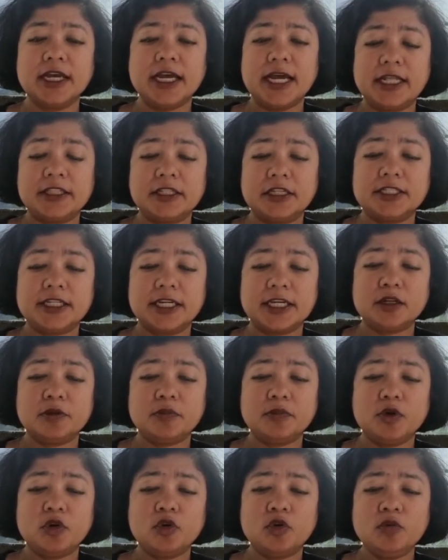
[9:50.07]
And the
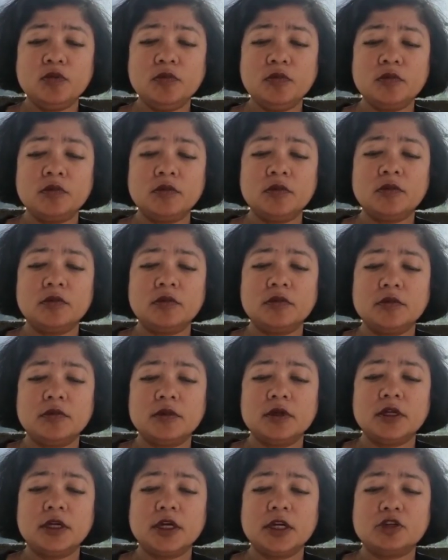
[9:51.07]
second poem
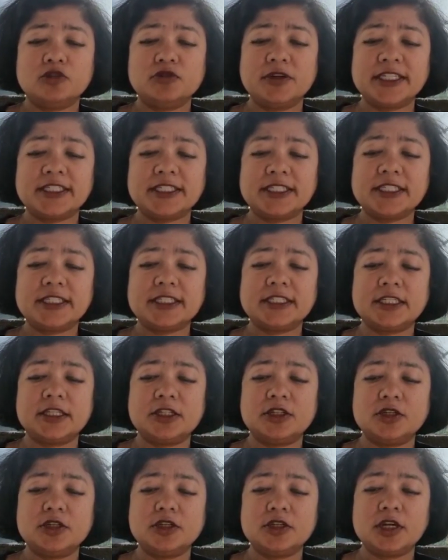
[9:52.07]
addresses
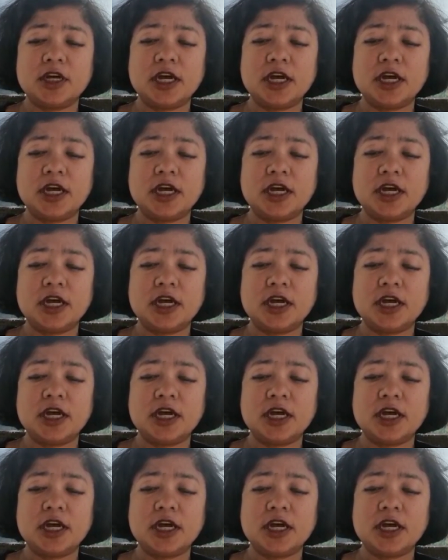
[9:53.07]
the